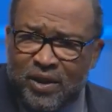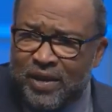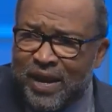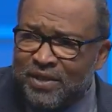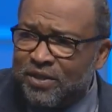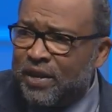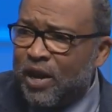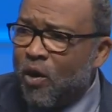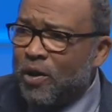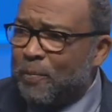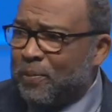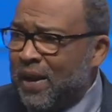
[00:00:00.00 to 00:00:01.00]
here yesterday
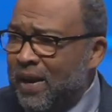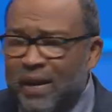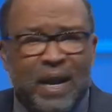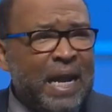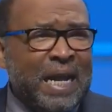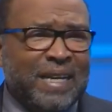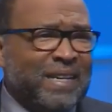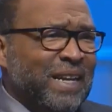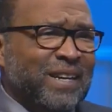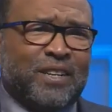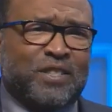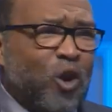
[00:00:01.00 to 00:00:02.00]
on the plane.
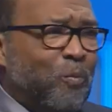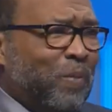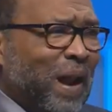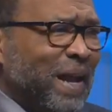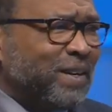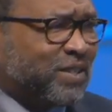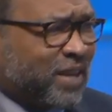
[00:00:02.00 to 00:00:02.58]
There's no blank